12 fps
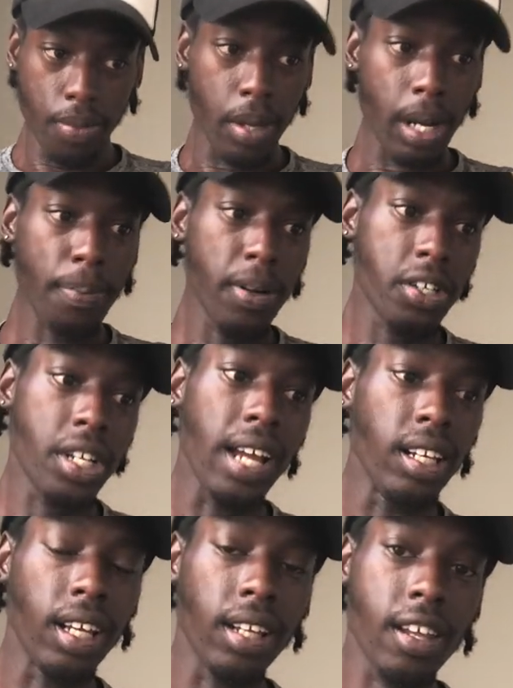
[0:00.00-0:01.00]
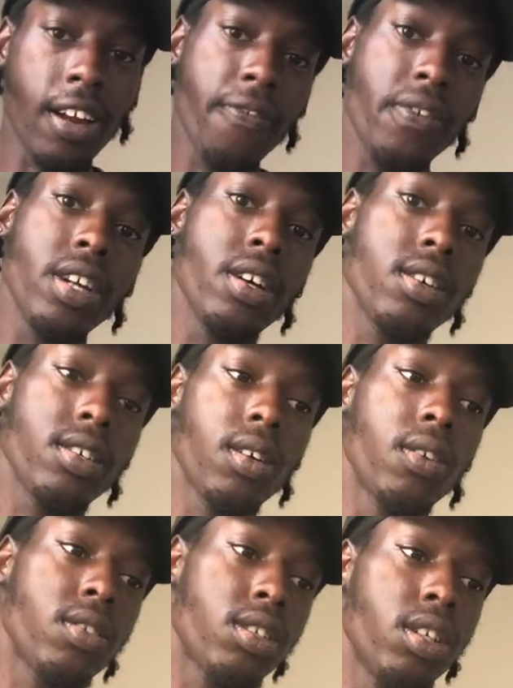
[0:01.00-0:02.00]
they're projecting their fears
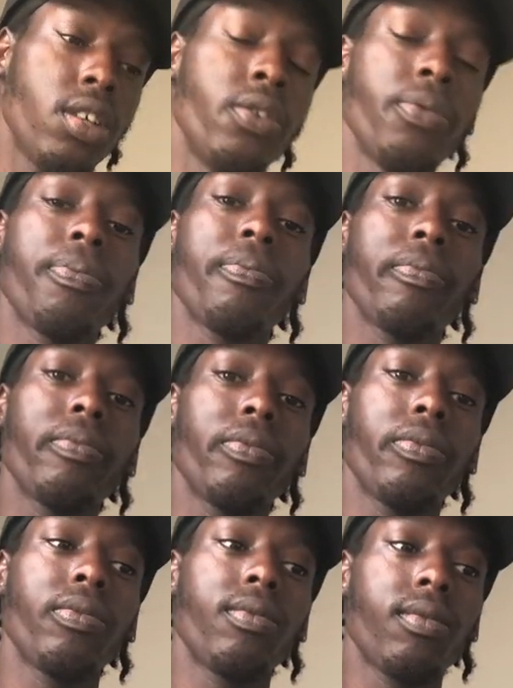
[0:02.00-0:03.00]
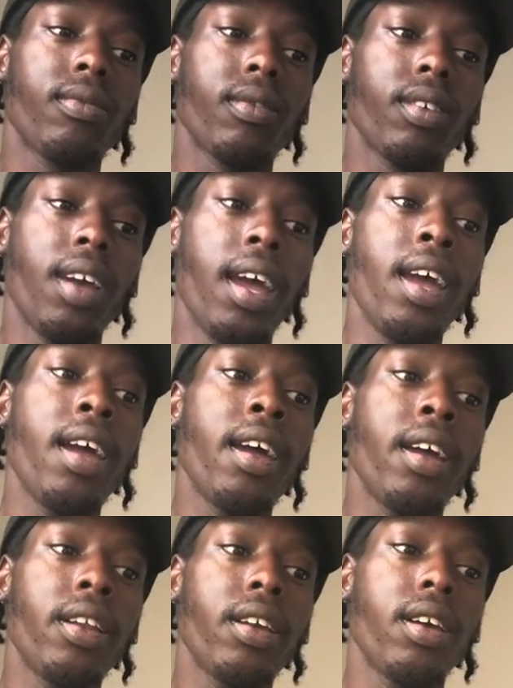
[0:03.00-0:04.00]
onto you.
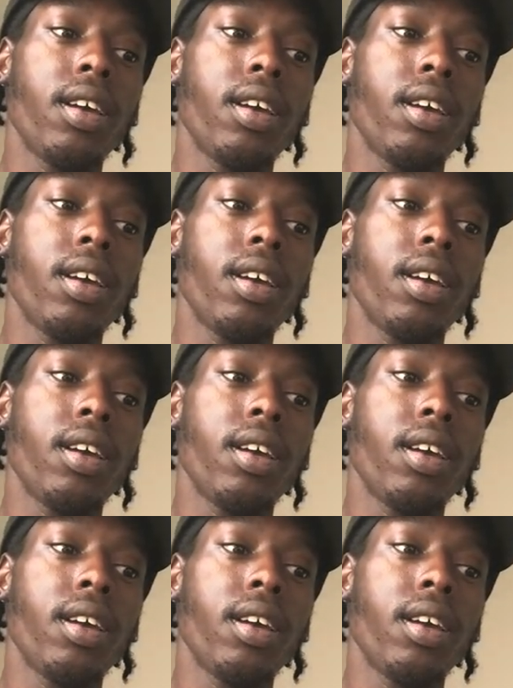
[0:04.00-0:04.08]
And